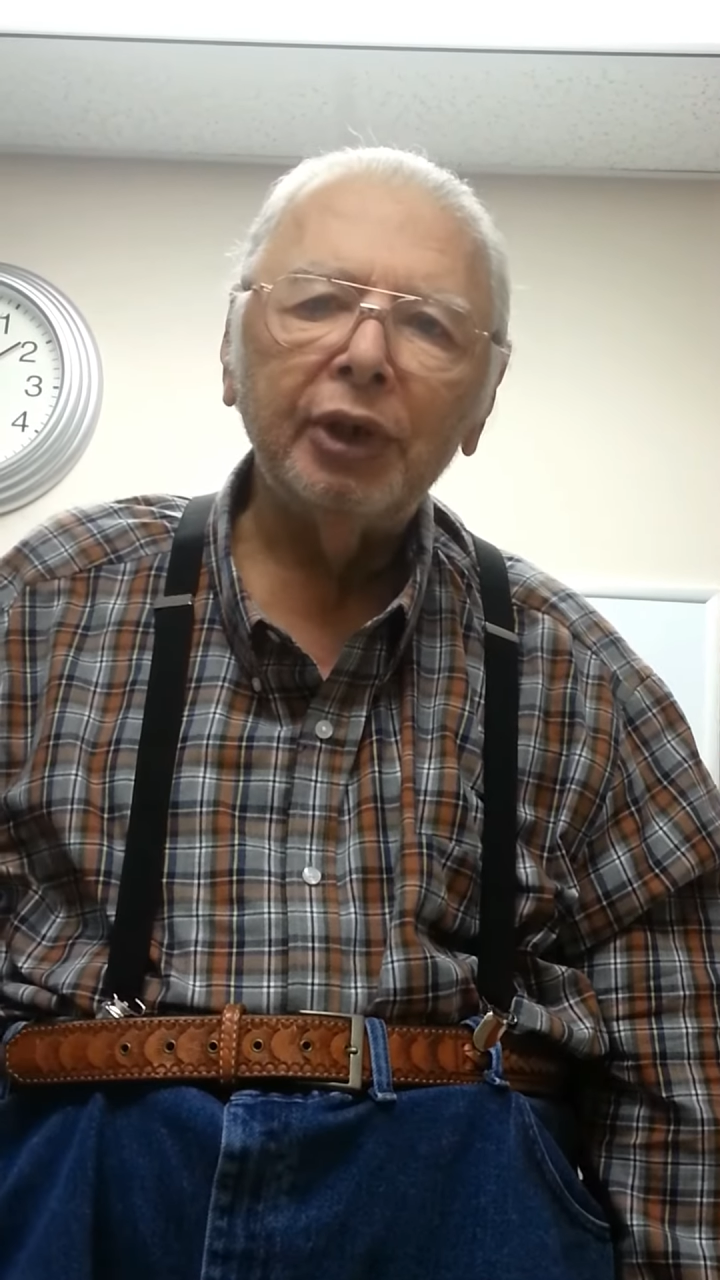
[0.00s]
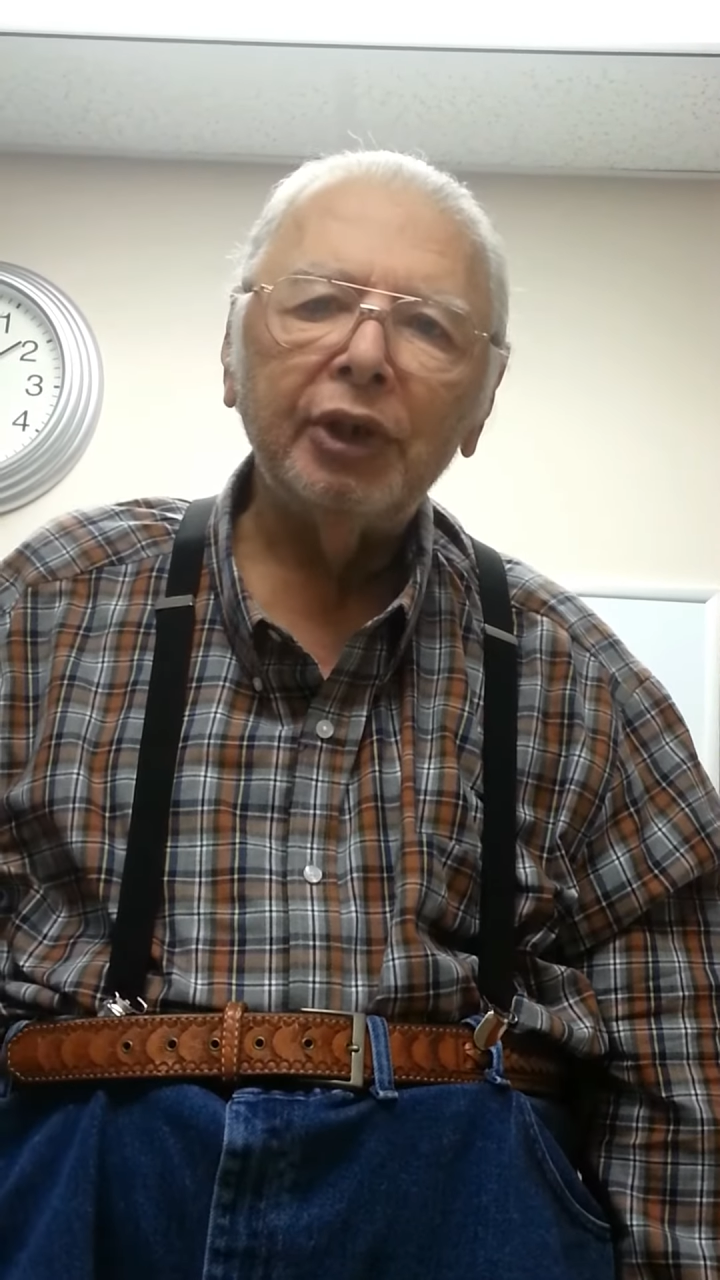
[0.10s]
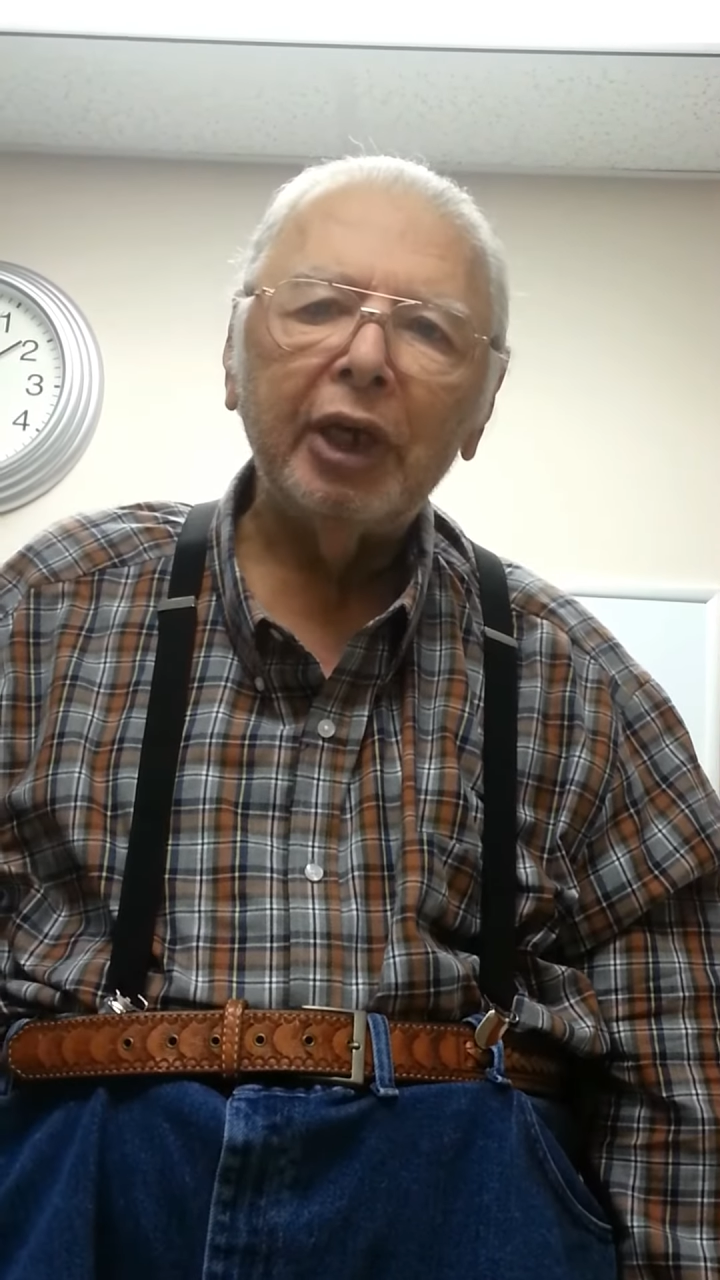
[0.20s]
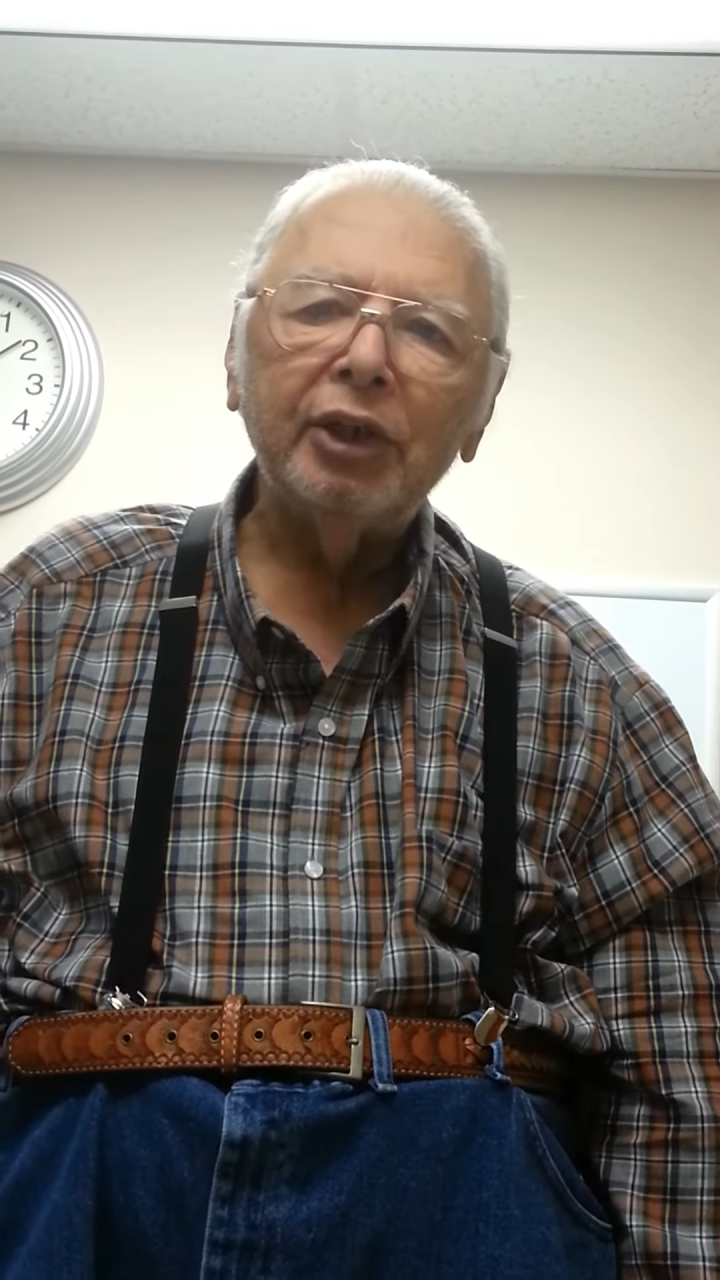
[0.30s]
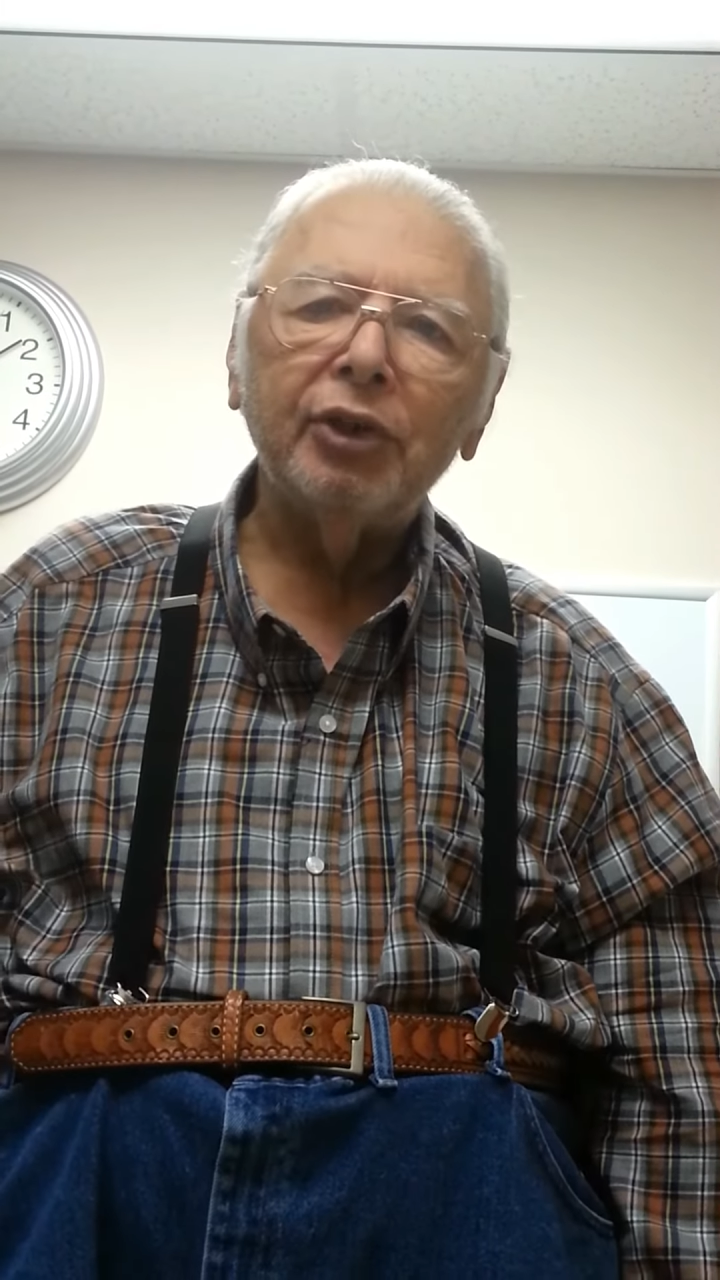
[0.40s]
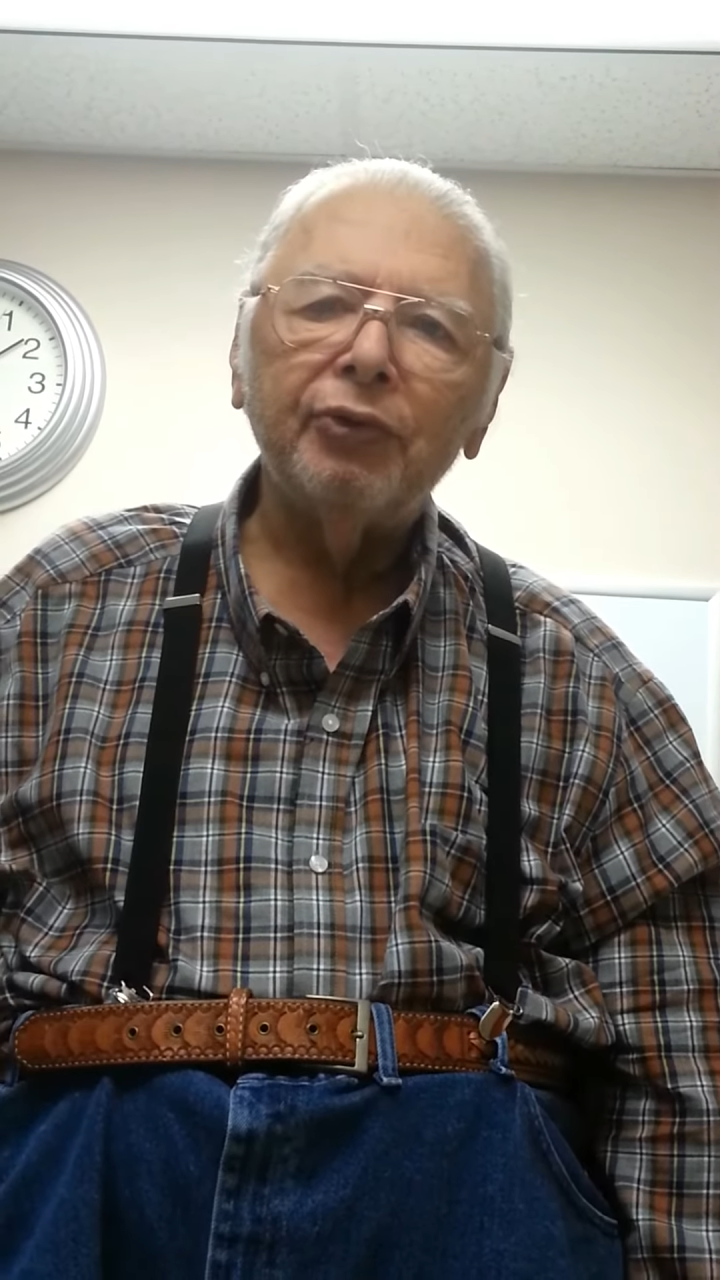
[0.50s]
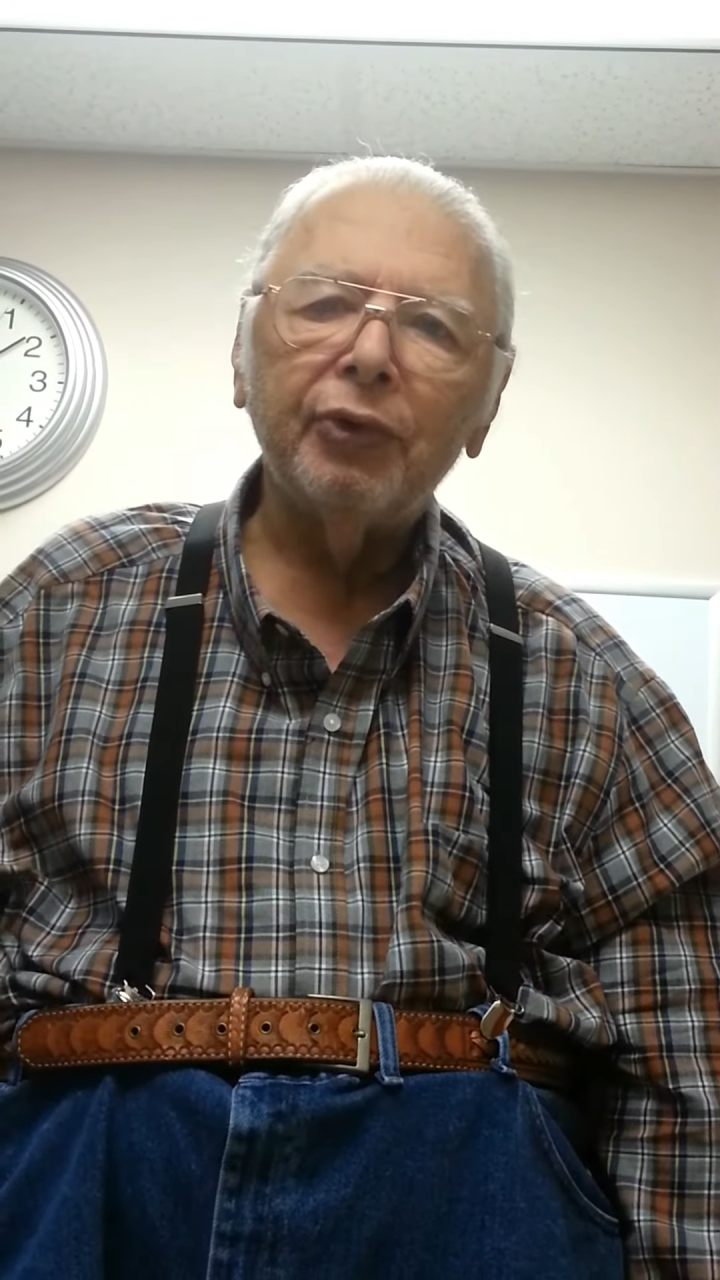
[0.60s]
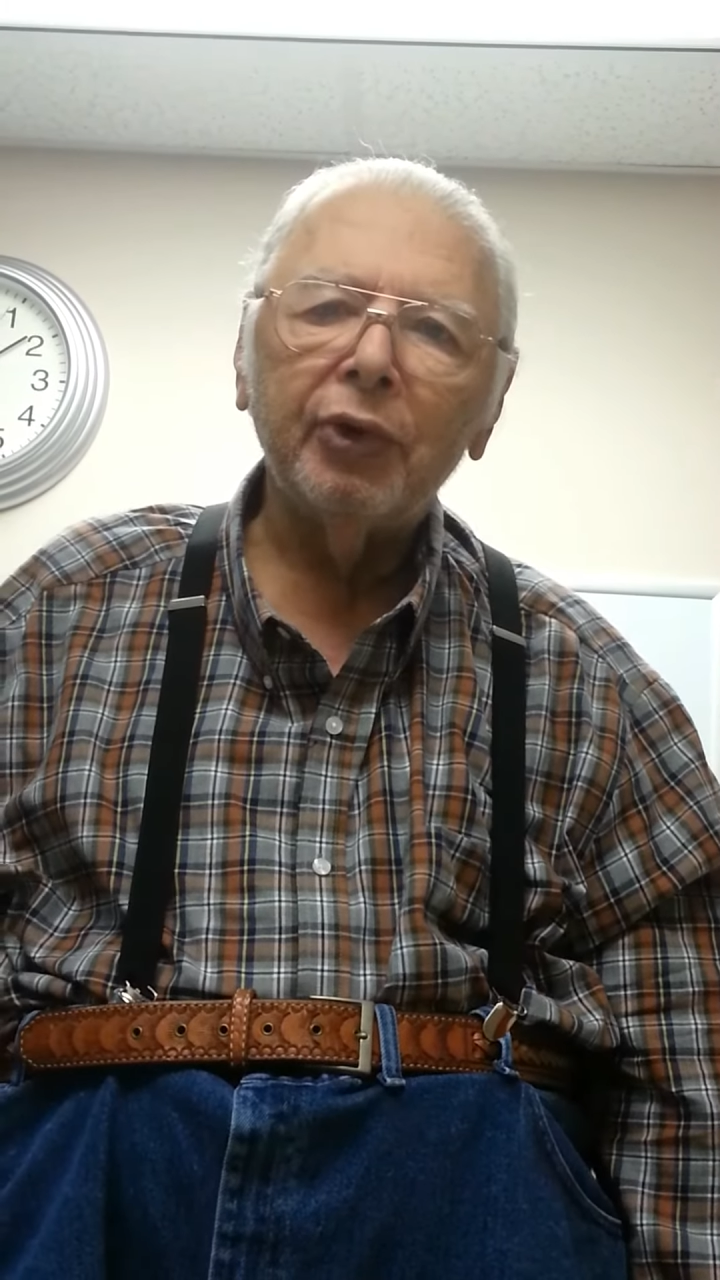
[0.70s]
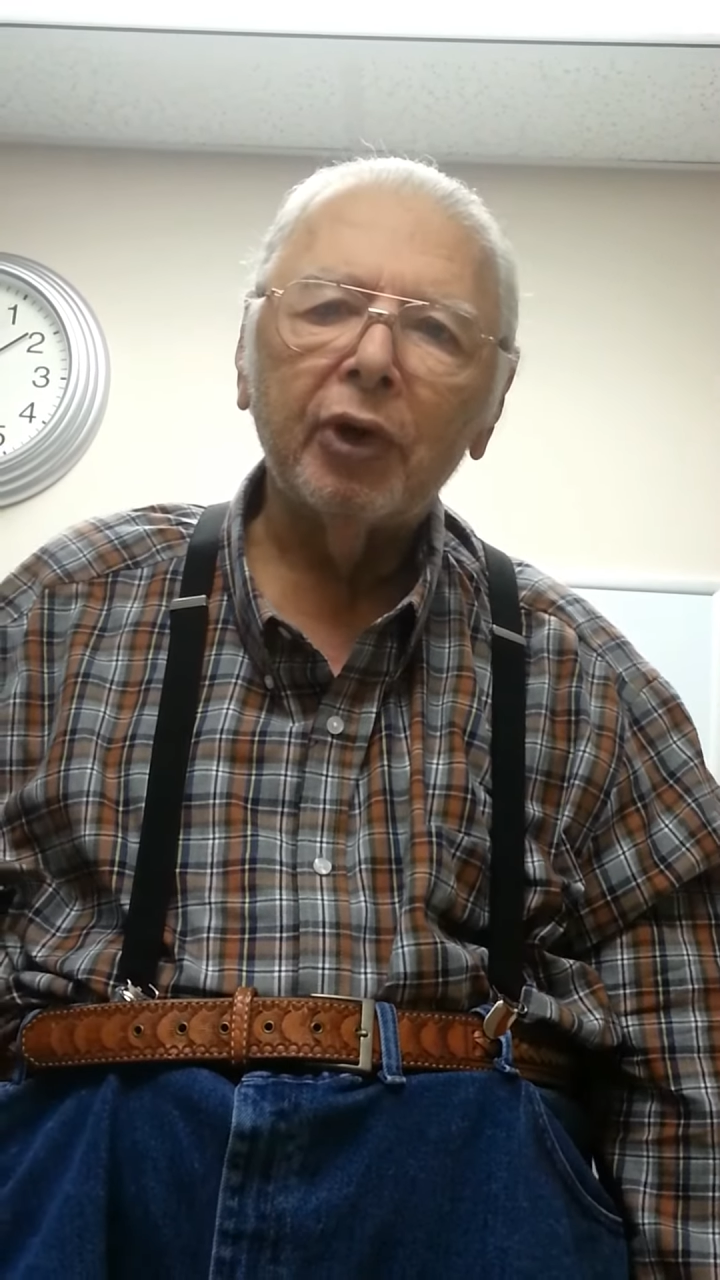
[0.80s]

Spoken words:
He stands in front